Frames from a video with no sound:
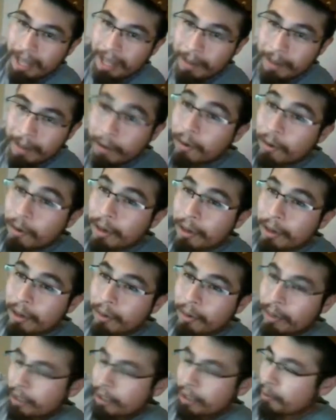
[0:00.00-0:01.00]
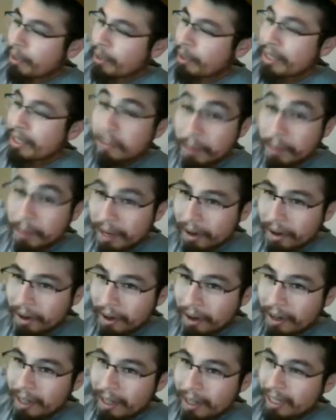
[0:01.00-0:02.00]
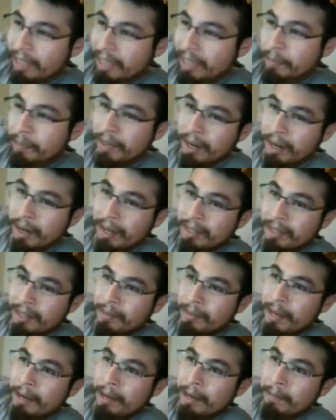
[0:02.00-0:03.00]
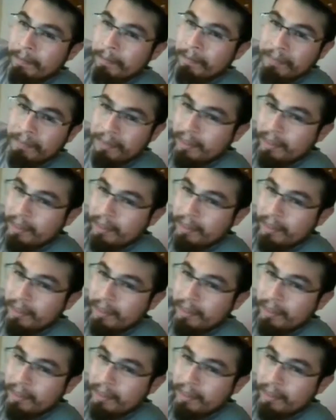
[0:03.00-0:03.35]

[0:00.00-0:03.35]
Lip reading: Tell me which one is better. Let's be honest, man.